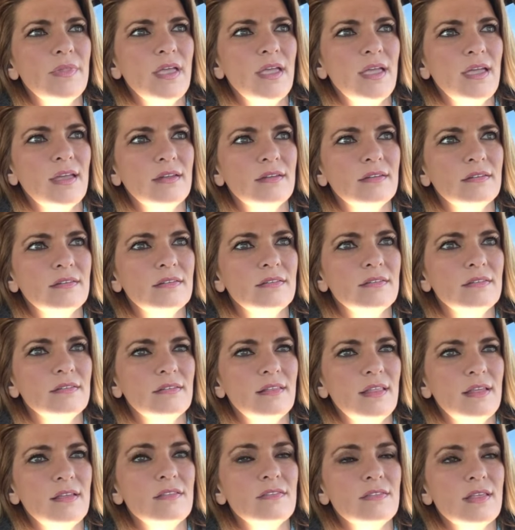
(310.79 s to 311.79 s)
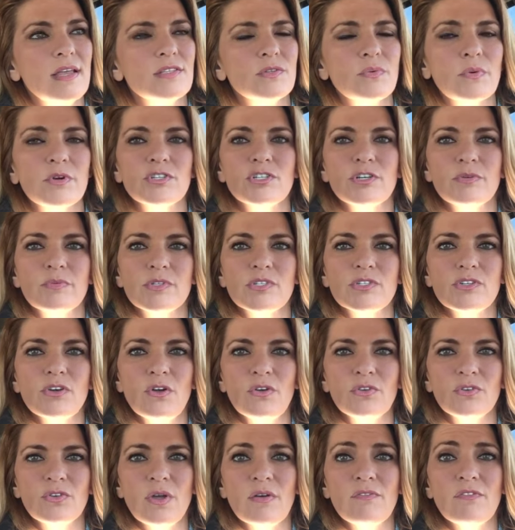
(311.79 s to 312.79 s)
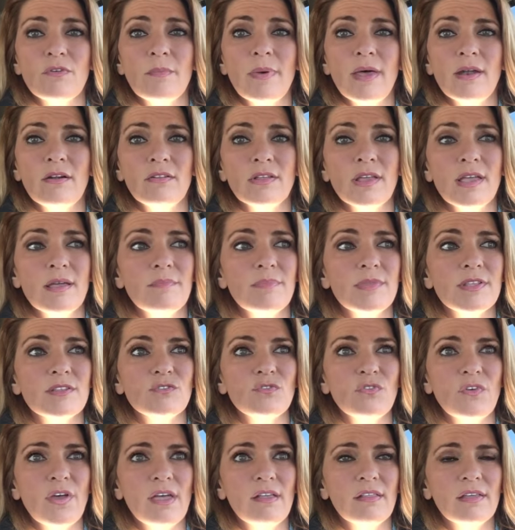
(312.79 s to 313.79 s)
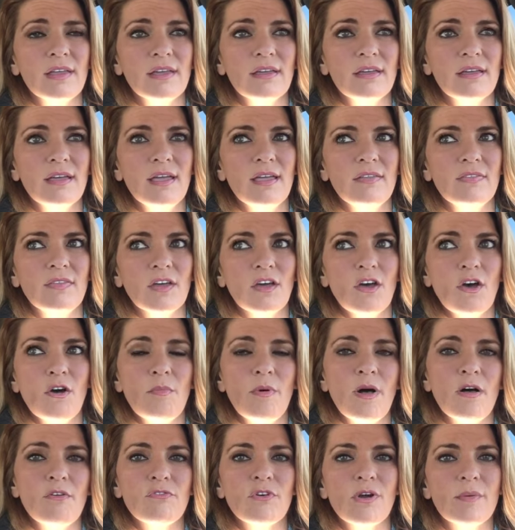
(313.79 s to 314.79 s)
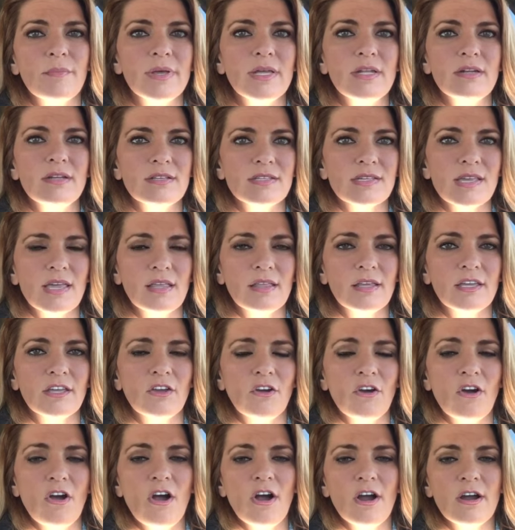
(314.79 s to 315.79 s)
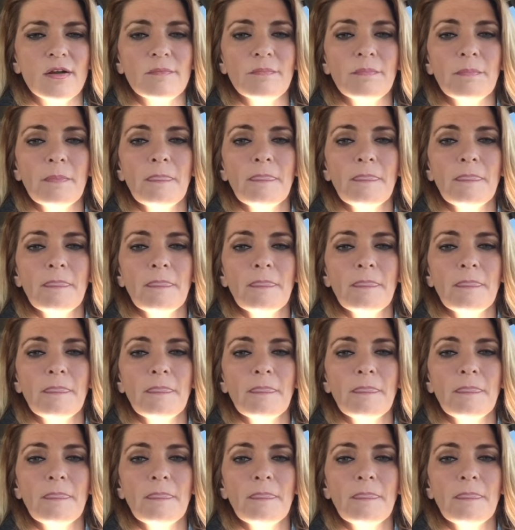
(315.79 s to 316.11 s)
and that's where she was told, you have a metal hip that's failing and the cobalt from it is killing your heart.